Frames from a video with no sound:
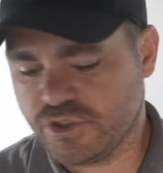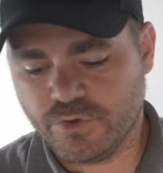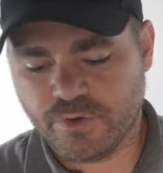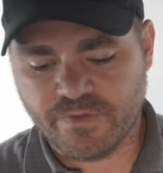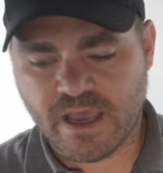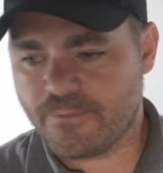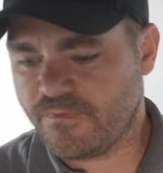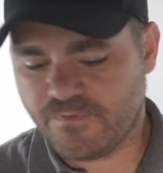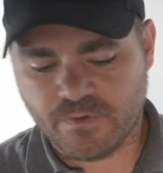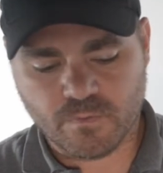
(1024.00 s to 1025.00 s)
on the app
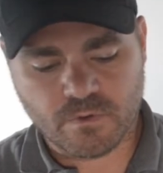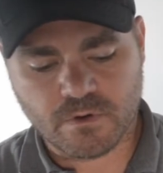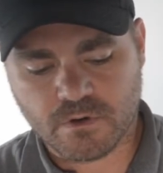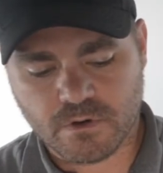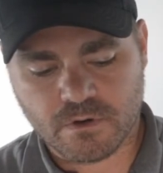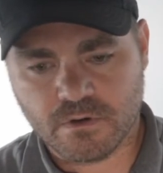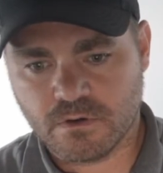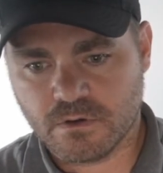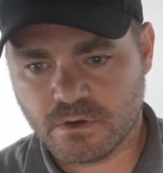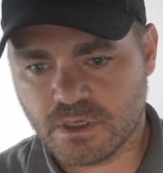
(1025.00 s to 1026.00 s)
if it were
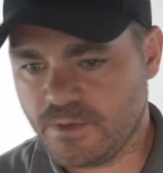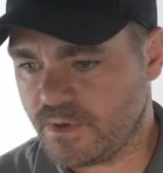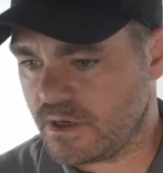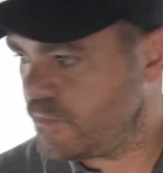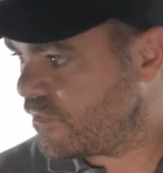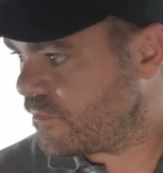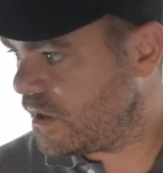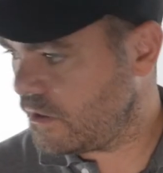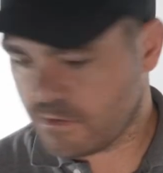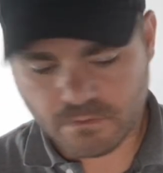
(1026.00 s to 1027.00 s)
keeping up with
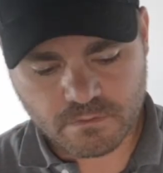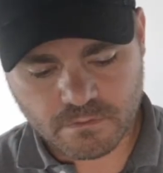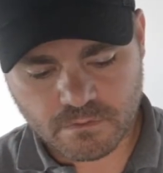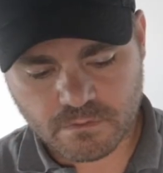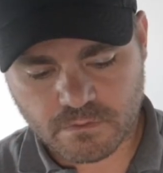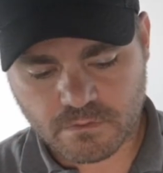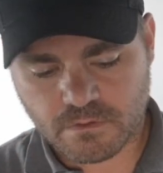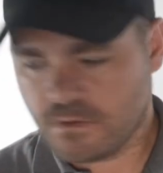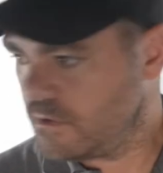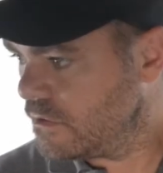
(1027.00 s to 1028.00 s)
me.
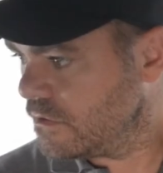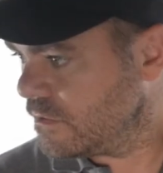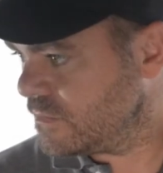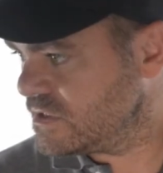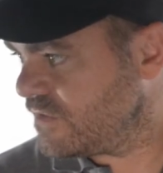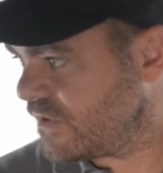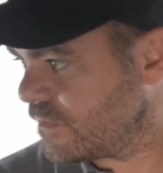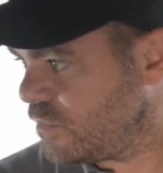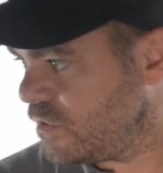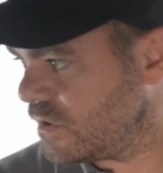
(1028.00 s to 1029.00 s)
Let me see if I can
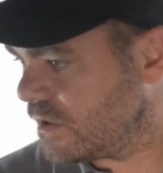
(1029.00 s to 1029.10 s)
pull it up